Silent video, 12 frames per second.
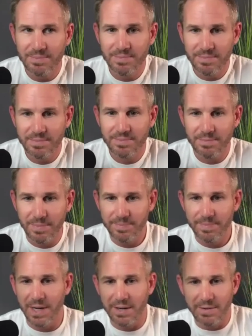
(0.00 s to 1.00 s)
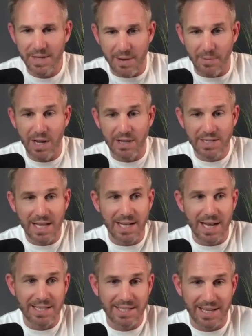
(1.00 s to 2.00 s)
Yeah, but yeah, yeah, what I was getting
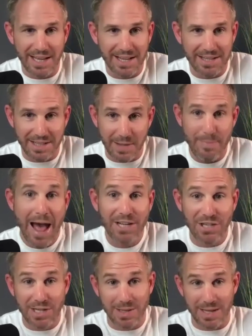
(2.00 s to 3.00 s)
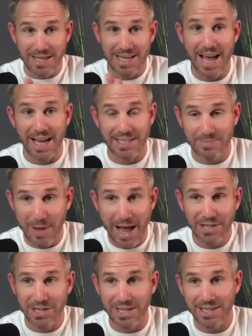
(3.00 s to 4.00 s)
at is like the batching thing. Yes,
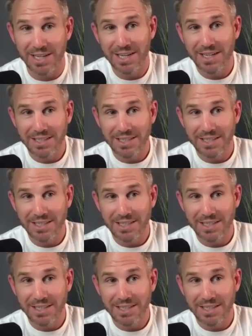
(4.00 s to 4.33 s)
batch it.